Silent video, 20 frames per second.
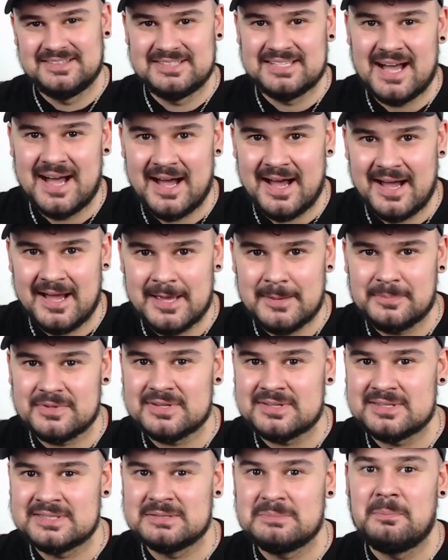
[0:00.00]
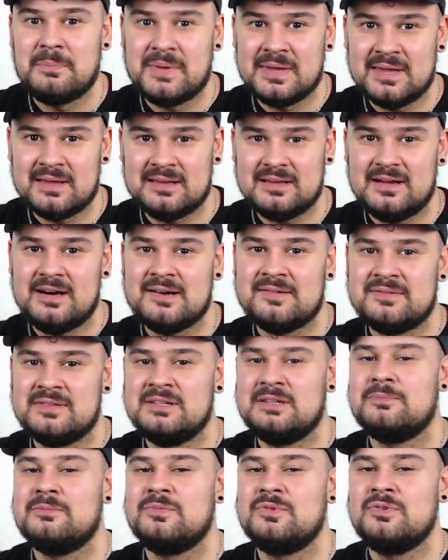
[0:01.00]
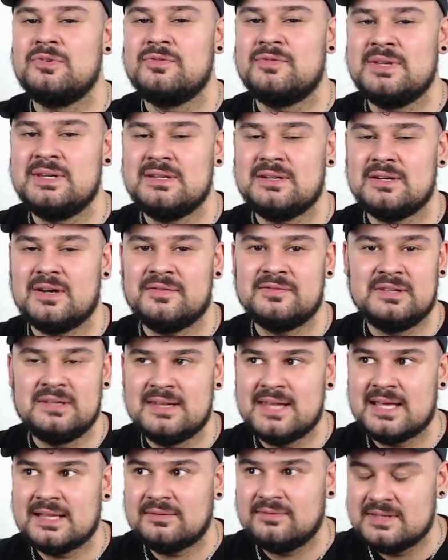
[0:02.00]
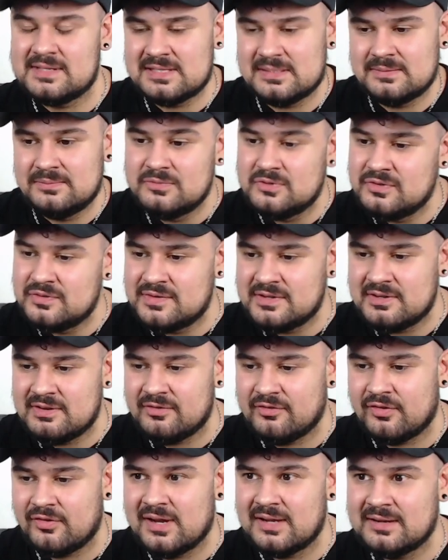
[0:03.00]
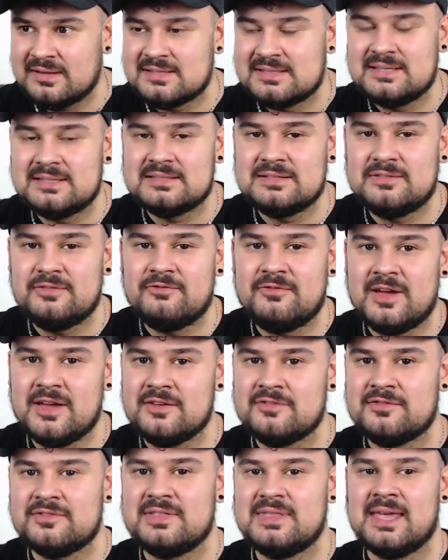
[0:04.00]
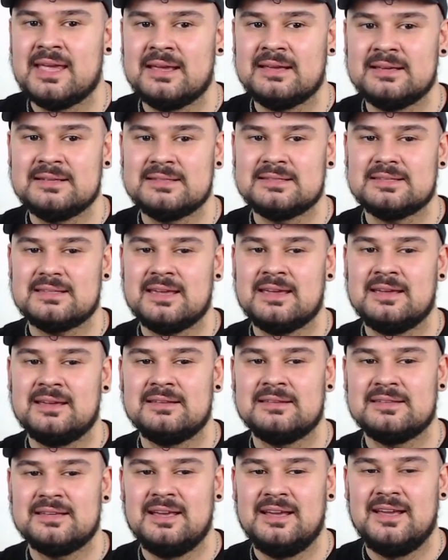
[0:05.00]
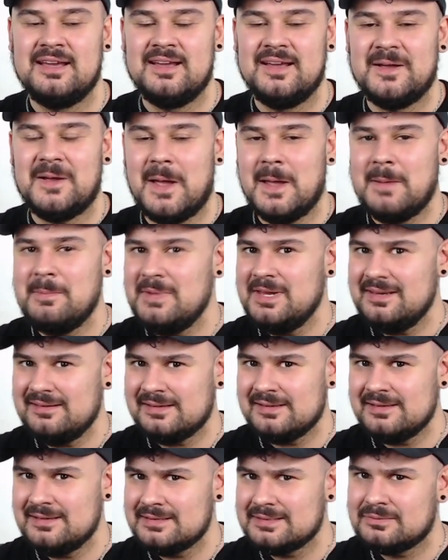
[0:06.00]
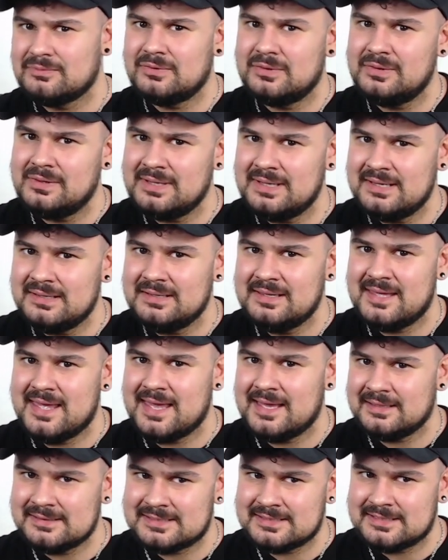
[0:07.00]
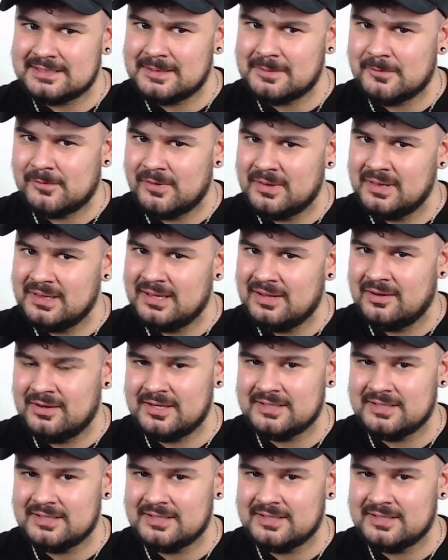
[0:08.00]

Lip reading: the hype is big after the movie, after the Netflix movie 365 days, and I mean, he's really handsome, really